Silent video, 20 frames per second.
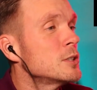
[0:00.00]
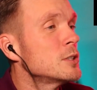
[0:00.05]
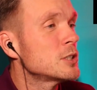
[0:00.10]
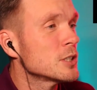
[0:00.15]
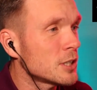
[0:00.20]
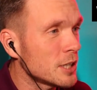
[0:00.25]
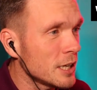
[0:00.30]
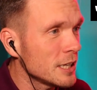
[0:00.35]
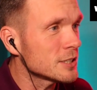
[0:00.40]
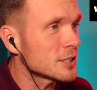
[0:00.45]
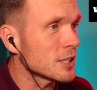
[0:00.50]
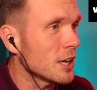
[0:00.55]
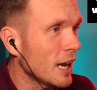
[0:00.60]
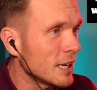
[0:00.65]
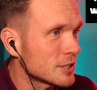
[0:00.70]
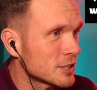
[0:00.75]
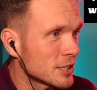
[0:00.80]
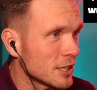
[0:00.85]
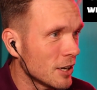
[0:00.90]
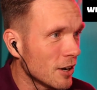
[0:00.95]
things that
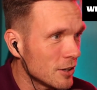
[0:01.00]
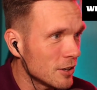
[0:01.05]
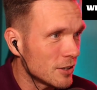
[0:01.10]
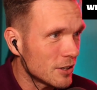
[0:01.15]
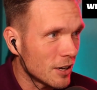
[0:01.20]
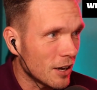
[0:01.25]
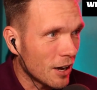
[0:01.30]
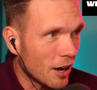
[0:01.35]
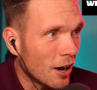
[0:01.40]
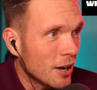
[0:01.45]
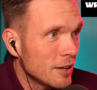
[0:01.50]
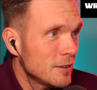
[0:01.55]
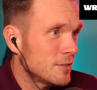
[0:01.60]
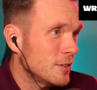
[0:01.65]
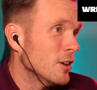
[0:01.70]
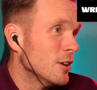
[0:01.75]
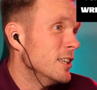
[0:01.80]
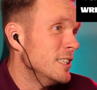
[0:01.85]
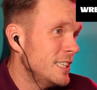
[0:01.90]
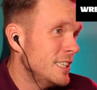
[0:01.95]
actually I
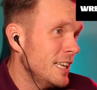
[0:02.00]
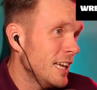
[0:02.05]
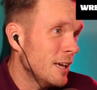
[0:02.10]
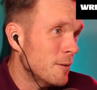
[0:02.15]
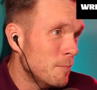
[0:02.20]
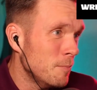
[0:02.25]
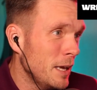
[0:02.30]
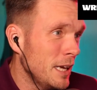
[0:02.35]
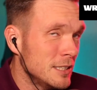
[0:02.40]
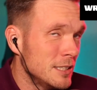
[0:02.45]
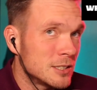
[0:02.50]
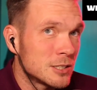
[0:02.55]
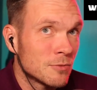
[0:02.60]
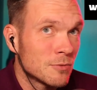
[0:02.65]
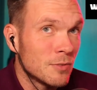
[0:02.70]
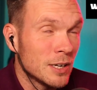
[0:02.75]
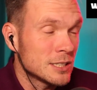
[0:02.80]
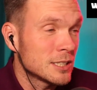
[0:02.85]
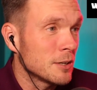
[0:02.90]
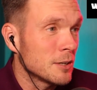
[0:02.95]
that endear me to
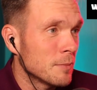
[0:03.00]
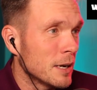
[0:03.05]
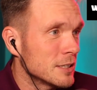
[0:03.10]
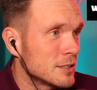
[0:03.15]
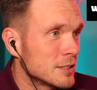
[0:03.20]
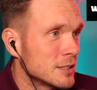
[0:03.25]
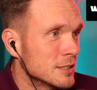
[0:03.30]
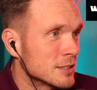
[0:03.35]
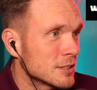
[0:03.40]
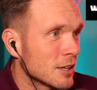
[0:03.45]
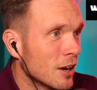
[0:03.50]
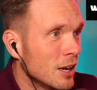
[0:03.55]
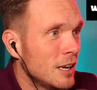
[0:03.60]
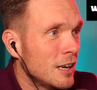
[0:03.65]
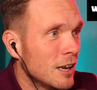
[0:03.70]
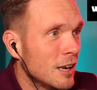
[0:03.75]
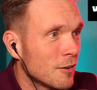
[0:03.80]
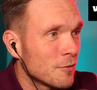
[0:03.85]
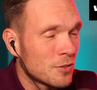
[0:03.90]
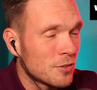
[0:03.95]
wrestling matches. I
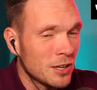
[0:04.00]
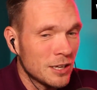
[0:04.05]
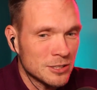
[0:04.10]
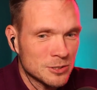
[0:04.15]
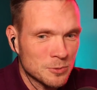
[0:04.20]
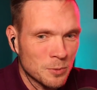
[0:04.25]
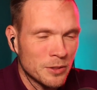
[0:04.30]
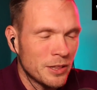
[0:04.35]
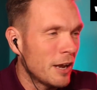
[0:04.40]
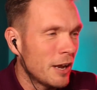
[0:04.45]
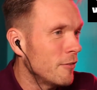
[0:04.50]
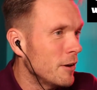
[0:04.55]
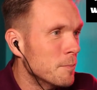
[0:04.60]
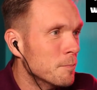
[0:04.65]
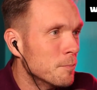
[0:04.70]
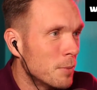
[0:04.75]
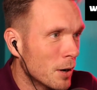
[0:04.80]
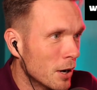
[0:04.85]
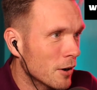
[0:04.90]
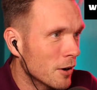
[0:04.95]
love things when they're
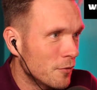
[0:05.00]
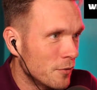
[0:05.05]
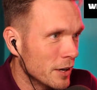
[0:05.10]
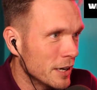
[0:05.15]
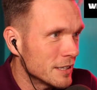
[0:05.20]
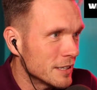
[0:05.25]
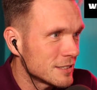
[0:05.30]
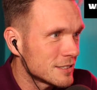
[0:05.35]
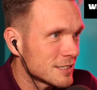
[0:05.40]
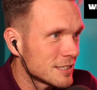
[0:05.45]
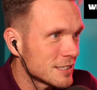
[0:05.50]
imperfect